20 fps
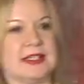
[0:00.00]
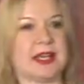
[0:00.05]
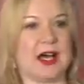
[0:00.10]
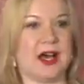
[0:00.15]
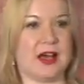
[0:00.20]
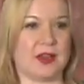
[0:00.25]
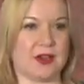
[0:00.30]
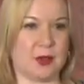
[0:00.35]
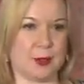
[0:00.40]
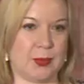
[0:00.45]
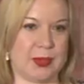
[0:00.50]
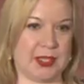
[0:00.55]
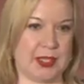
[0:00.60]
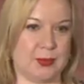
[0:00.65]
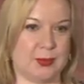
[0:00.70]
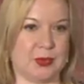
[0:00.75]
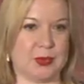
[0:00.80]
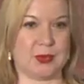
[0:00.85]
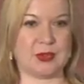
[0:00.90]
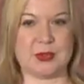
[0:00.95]
to other
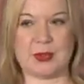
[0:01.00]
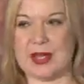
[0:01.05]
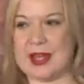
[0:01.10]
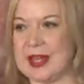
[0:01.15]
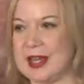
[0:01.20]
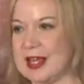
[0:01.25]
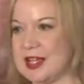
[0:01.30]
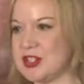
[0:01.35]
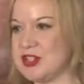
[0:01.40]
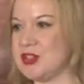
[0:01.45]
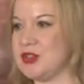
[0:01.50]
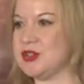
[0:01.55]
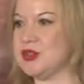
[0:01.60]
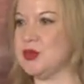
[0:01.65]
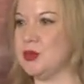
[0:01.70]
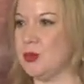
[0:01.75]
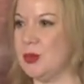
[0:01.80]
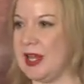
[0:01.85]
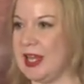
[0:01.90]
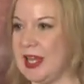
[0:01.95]
people. So I asked you
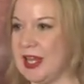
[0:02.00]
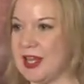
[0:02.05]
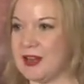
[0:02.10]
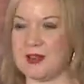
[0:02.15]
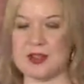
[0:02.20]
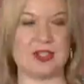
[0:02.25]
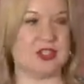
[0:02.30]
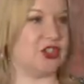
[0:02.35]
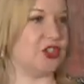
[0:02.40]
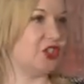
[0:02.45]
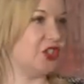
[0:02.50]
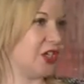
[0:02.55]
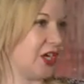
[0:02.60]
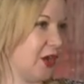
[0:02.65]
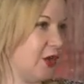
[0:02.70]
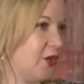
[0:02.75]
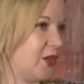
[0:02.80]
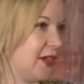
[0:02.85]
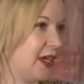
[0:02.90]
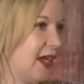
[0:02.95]
to wave and to
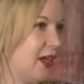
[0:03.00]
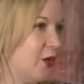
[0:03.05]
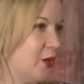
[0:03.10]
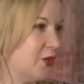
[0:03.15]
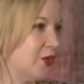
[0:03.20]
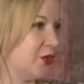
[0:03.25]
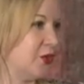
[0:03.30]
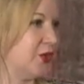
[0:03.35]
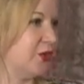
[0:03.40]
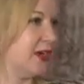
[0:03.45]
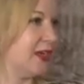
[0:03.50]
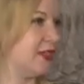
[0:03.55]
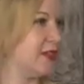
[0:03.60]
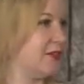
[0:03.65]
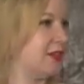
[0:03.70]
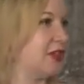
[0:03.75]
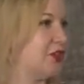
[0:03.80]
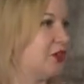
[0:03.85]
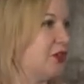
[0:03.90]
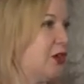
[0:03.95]
shout out. So your
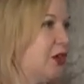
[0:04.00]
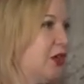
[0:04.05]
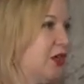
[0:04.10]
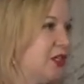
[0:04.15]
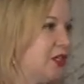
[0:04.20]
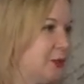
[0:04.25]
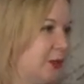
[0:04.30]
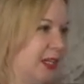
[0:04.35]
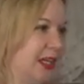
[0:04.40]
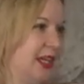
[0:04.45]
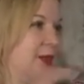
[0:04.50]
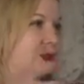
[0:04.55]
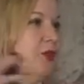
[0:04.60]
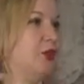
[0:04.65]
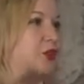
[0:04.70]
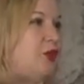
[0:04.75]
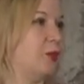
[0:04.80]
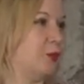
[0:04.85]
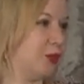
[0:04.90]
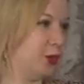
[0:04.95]
individual knowledge became
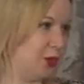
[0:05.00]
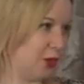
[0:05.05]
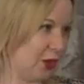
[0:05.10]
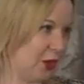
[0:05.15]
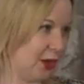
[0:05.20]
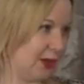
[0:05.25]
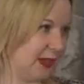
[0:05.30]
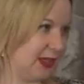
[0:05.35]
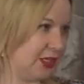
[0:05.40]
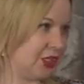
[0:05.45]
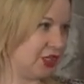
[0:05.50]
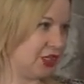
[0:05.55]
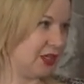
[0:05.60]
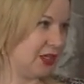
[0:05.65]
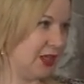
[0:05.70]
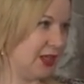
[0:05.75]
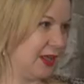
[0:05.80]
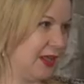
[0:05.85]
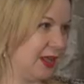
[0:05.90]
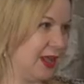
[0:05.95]
group knowledge.
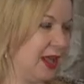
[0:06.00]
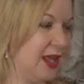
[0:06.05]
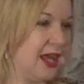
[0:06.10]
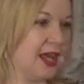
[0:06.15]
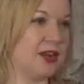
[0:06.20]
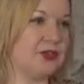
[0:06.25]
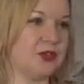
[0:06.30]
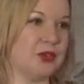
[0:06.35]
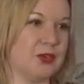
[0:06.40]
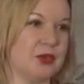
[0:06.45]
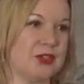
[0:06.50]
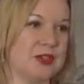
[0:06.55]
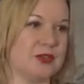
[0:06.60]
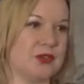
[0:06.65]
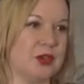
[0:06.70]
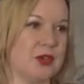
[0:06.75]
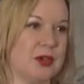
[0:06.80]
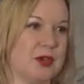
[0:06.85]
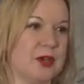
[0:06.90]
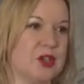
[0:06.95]
And for those of
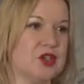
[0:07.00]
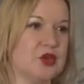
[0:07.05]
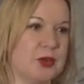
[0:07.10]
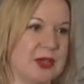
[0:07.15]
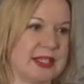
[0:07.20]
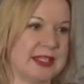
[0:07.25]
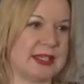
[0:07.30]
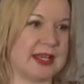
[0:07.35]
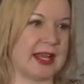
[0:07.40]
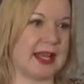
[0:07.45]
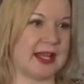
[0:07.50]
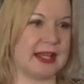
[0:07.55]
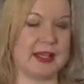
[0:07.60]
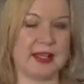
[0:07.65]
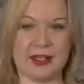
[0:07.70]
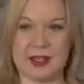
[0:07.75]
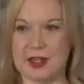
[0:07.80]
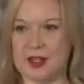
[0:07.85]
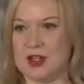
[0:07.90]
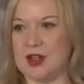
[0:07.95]
you that are tweeting,
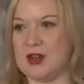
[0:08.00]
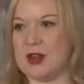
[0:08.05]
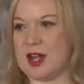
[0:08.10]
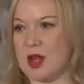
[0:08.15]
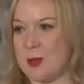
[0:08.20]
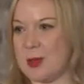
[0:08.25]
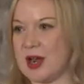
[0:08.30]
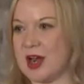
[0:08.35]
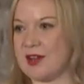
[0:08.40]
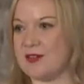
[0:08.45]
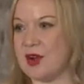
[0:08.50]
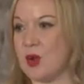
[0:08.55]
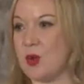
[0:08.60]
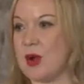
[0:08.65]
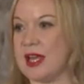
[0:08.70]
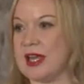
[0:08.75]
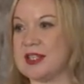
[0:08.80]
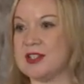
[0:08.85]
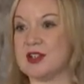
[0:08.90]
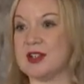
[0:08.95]
you're now part of a
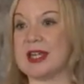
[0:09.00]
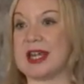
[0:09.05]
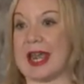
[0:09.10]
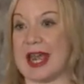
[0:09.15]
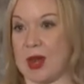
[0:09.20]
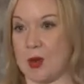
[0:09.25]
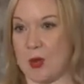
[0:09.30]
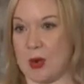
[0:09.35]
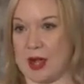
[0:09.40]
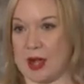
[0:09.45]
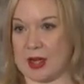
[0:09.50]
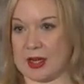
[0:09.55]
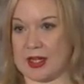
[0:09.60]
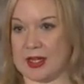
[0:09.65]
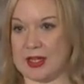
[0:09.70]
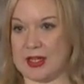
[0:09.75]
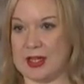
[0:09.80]
wider network.